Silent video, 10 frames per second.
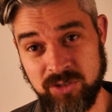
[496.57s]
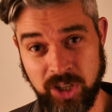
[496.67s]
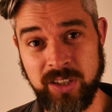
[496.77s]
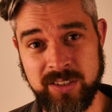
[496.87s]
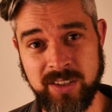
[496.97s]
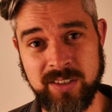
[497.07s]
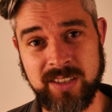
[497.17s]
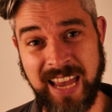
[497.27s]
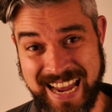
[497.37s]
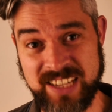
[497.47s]

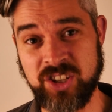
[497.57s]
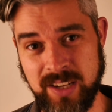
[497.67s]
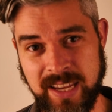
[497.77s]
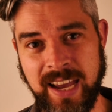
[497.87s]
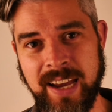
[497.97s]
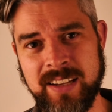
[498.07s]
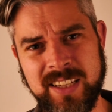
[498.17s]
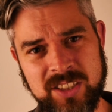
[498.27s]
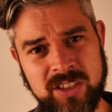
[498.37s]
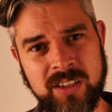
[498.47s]
Jesus actually had.
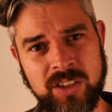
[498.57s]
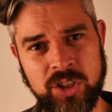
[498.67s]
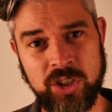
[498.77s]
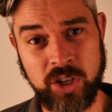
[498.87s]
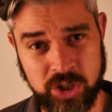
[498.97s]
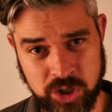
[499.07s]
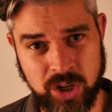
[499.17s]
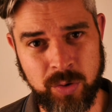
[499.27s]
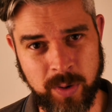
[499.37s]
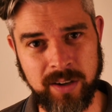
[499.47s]
It's
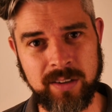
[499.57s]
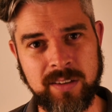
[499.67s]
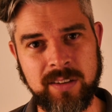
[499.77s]
Yeshua.